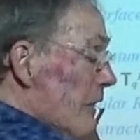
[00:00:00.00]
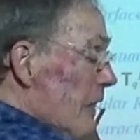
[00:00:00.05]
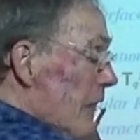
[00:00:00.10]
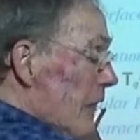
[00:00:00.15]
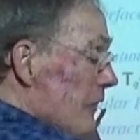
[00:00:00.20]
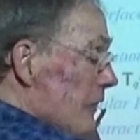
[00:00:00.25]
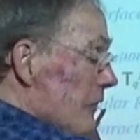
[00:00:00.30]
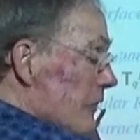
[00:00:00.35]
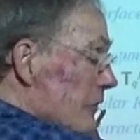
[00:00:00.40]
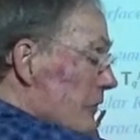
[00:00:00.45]

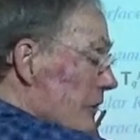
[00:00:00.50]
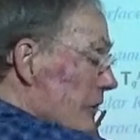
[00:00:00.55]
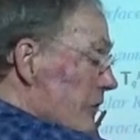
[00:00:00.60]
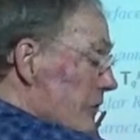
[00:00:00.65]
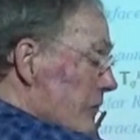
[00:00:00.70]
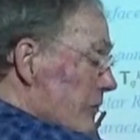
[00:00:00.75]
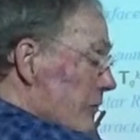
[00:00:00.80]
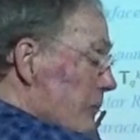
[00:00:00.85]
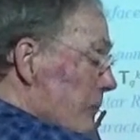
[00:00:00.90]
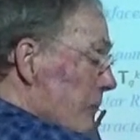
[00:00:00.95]
and this
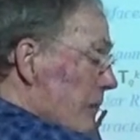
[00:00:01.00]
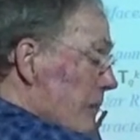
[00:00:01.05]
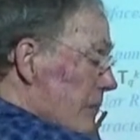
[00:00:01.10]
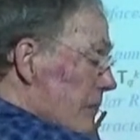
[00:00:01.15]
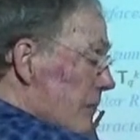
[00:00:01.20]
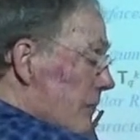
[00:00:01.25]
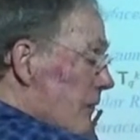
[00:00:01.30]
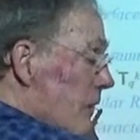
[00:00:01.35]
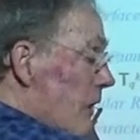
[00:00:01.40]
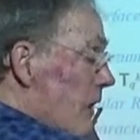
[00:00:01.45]
doesn't spread at
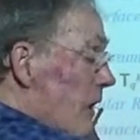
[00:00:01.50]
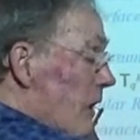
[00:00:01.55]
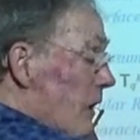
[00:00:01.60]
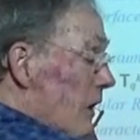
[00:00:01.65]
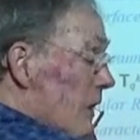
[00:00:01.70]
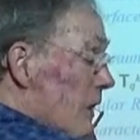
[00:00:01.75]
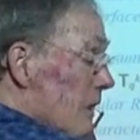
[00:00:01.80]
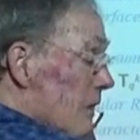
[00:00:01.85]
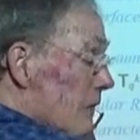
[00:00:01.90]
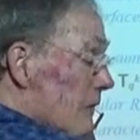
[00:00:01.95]
all,
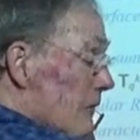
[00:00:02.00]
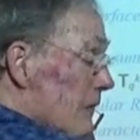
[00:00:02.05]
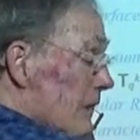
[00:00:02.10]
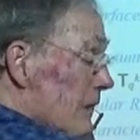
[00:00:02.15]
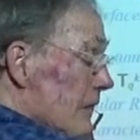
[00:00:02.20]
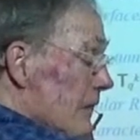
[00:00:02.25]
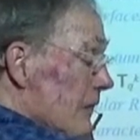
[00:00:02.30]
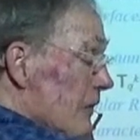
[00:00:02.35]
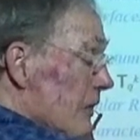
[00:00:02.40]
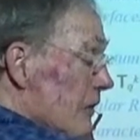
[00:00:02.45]
right
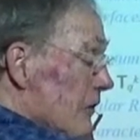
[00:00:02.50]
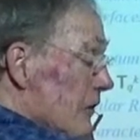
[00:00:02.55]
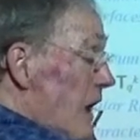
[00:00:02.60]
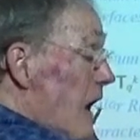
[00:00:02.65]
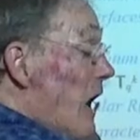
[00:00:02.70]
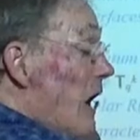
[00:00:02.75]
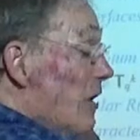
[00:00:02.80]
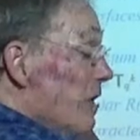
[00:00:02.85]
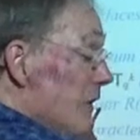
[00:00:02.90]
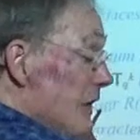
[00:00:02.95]
here, it's
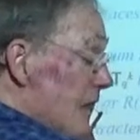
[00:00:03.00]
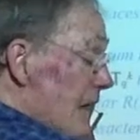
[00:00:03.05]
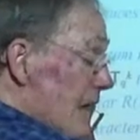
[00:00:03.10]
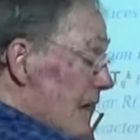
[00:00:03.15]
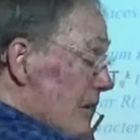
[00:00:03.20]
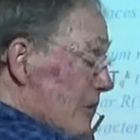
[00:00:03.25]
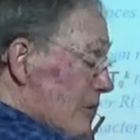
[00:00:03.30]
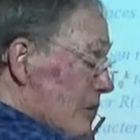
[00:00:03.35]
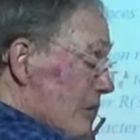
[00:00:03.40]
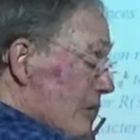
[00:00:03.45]
on the
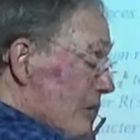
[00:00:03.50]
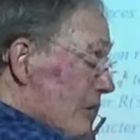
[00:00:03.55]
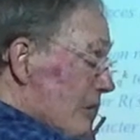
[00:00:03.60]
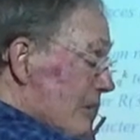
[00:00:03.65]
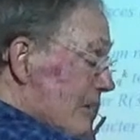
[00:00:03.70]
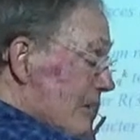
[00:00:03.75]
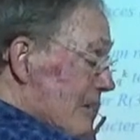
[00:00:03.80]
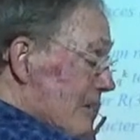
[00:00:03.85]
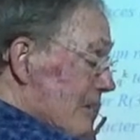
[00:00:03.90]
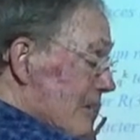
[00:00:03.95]
axis,
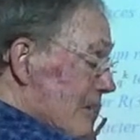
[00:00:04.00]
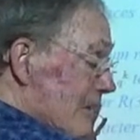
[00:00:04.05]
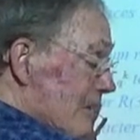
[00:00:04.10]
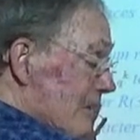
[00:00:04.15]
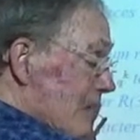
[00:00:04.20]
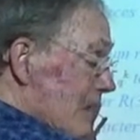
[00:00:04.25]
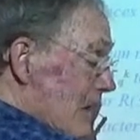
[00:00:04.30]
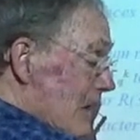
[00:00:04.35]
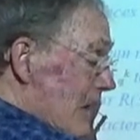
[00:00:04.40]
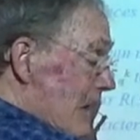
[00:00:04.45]

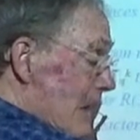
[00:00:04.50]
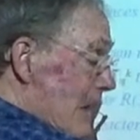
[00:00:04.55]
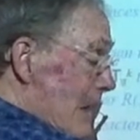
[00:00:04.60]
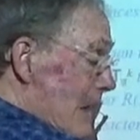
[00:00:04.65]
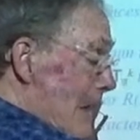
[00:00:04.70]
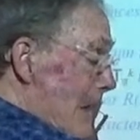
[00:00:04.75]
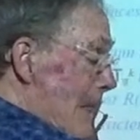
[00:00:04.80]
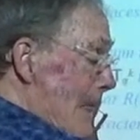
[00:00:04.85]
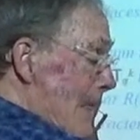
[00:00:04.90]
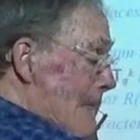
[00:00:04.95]
okay?
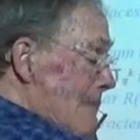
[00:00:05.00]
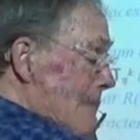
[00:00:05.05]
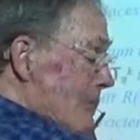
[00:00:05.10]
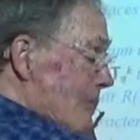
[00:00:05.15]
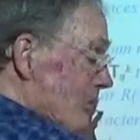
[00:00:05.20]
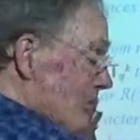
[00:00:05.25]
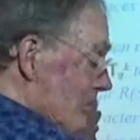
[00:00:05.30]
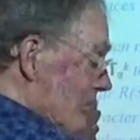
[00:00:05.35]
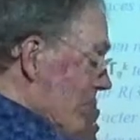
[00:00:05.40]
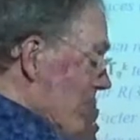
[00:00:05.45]

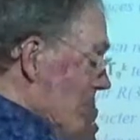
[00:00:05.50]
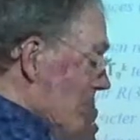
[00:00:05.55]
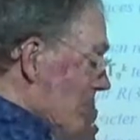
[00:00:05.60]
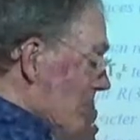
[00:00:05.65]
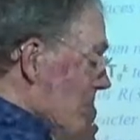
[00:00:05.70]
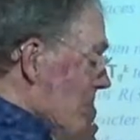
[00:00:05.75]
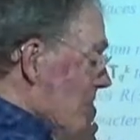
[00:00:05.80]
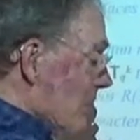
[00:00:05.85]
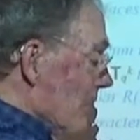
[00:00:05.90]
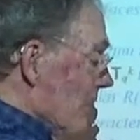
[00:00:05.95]
Just like
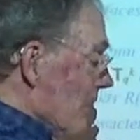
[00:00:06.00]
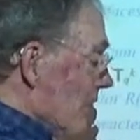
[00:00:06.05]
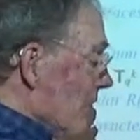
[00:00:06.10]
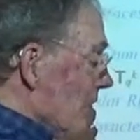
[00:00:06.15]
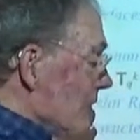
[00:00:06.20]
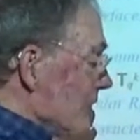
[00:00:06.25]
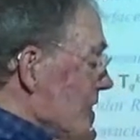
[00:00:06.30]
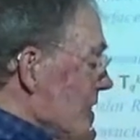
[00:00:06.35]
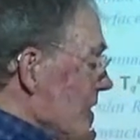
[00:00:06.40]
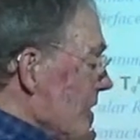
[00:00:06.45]

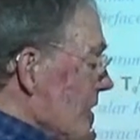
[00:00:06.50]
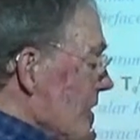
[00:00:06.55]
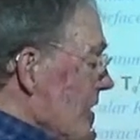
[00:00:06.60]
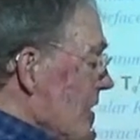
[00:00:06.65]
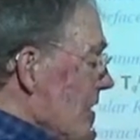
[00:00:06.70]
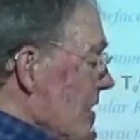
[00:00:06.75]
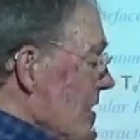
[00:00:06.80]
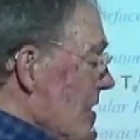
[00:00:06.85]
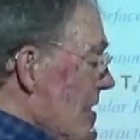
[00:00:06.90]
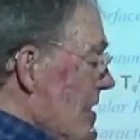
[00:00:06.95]
this
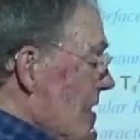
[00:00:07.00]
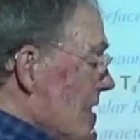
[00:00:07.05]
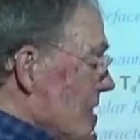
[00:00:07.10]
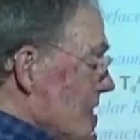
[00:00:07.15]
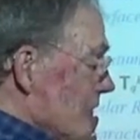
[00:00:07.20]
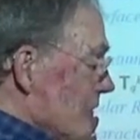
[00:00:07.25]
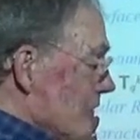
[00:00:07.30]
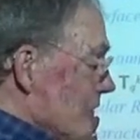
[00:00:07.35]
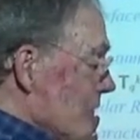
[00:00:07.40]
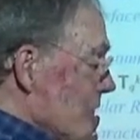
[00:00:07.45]

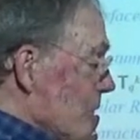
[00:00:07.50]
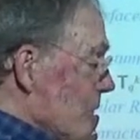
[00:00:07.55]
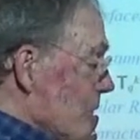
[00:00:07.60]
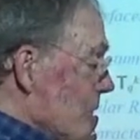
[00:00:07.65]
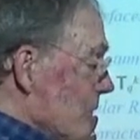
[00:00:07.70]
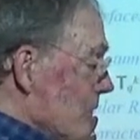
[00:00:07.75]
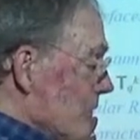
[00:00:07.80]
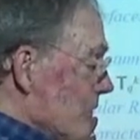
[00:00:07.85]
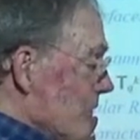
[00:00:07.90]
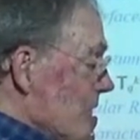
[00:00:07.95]
axis
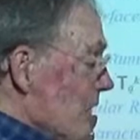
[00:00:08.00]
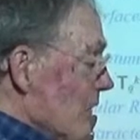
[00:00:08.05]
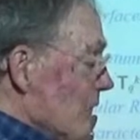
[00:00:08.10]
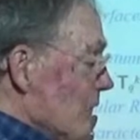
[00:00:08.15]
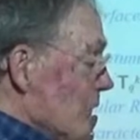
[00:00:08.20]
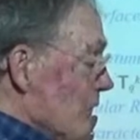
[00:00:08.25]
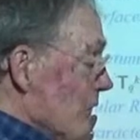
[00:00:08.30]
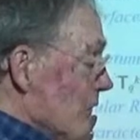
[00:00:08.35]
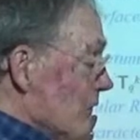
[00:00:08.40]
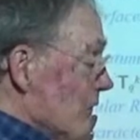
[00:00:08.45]
was
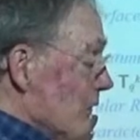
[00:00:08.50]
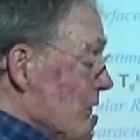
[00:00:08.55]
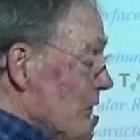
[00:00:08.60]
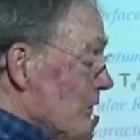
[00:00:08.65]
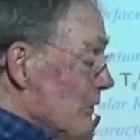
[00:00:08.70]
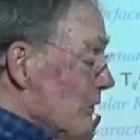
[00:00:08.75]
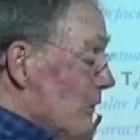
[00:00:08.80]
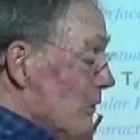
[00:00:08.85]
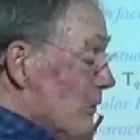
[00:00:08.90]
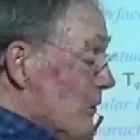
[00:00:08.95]
for the
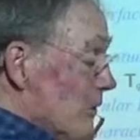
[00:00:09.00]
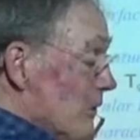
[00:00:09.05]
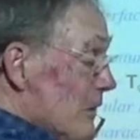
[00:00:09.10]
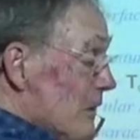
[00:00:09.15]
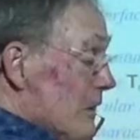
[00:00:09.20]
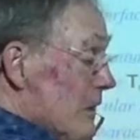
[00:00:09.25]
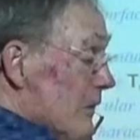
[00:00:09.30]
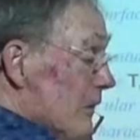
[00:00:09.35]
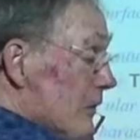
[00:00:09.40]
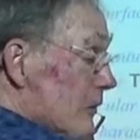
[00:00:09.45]
fourfold,
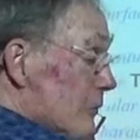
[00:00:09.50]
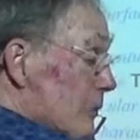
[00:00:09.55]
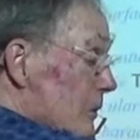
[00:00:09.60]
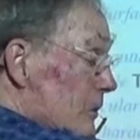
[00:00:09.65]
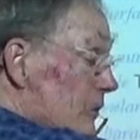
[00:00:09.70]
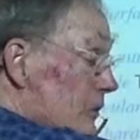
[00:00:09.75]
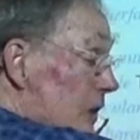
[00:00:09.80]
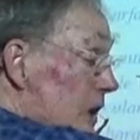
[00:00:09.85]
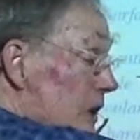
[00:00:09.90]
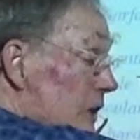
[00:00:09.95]
this
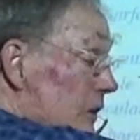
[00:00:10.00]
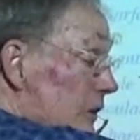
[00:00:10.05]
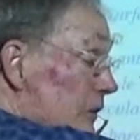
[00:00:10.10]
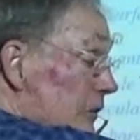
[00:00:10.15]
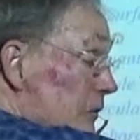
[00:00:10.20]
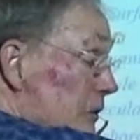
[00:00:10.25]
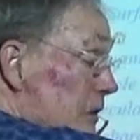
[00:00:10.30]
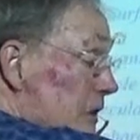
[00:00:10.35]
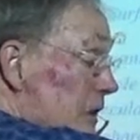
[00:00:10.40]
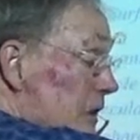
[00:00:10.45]
one's on the
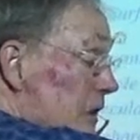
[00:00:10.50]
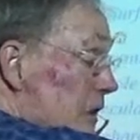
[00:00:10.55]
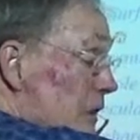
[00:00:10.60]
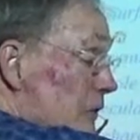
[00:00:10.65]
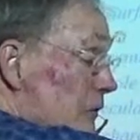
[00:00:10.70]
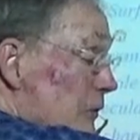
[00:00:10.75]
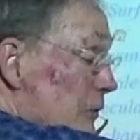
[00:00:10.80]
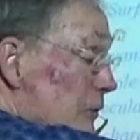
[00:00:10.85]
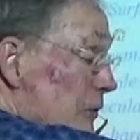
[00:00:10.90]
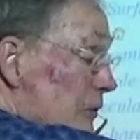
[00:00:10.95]

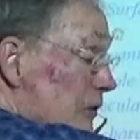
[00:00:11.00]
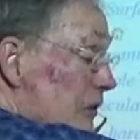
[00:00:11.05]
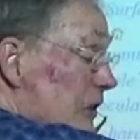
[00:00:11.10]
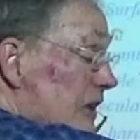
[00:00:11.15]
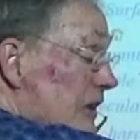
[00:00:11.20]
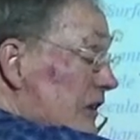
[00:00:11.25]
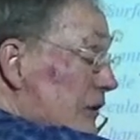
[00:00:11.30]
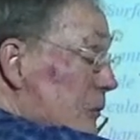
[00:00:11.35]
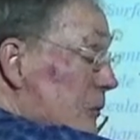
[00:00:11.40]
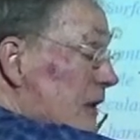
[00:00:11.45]
threefold,
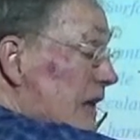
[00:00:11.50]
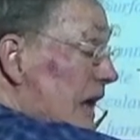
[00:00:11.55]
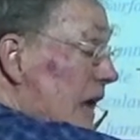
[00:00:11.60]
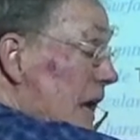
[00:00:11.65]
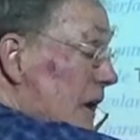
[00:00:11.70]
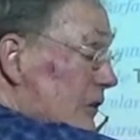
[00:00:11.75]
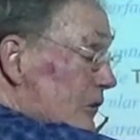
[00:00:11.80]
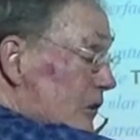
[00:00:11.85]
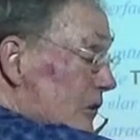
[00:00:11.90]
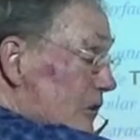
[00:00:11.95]
C3
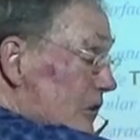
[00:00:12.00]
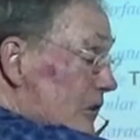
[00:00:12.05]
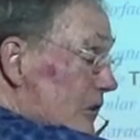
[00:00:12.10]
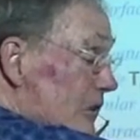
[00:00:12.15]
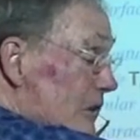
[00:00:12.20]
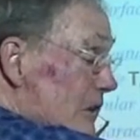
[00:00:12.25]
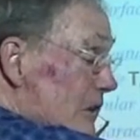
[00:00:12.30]
axis,